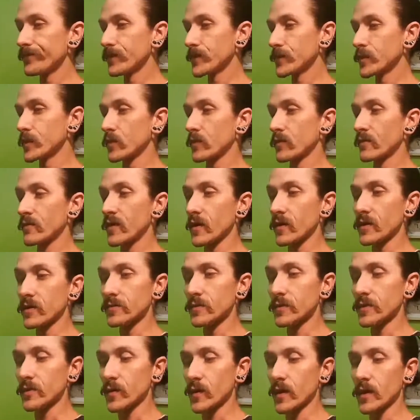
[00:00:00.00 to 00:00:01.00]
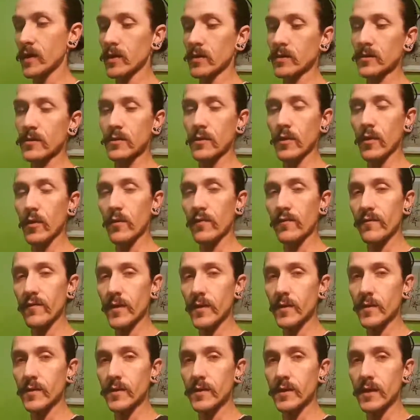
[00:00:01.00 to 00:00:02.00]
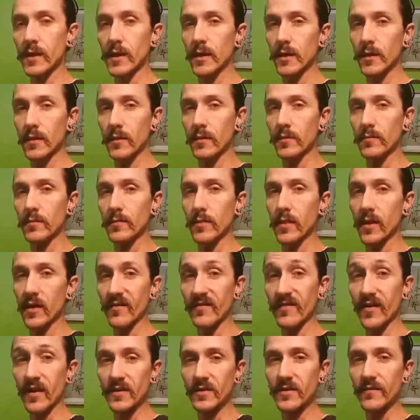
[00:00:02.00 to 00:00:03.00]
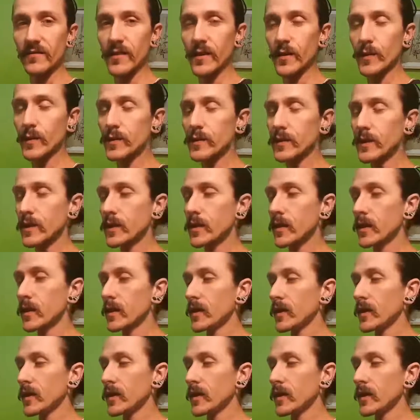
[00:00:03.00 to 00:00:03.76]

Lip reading: so it varies between a slow frequency and a faster frequency.